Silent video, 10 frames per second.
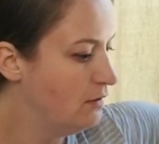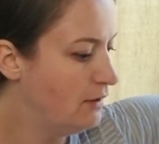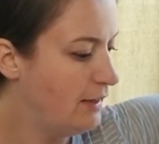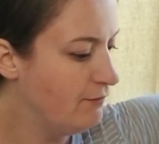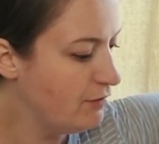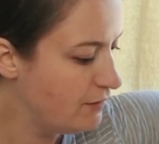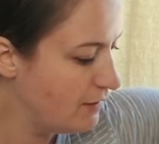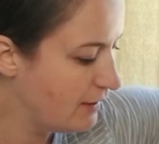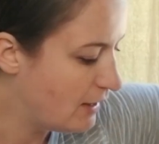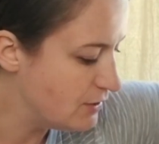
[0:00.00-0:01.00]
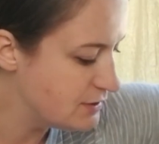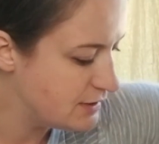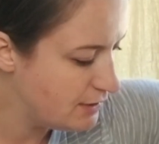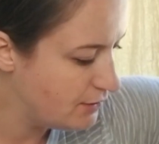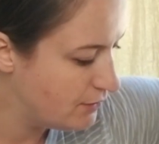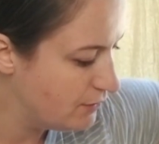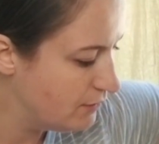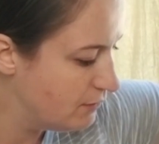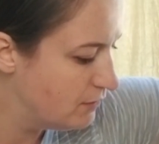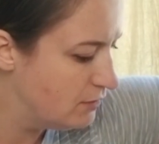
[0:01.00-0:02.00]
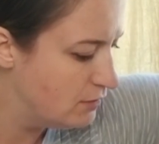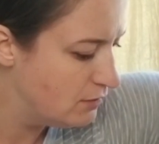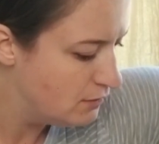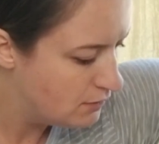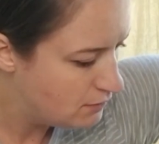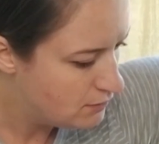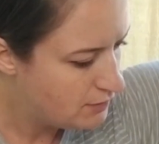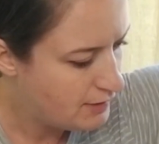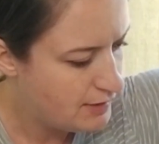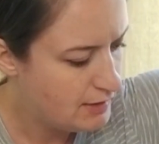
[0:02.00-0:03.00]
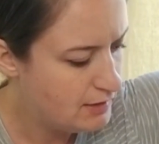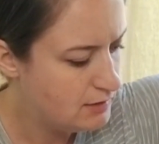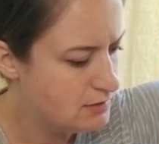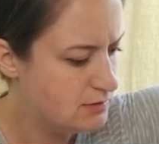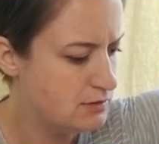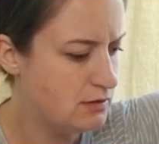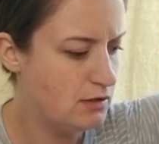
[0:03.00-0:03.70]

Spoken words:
Everything else in here is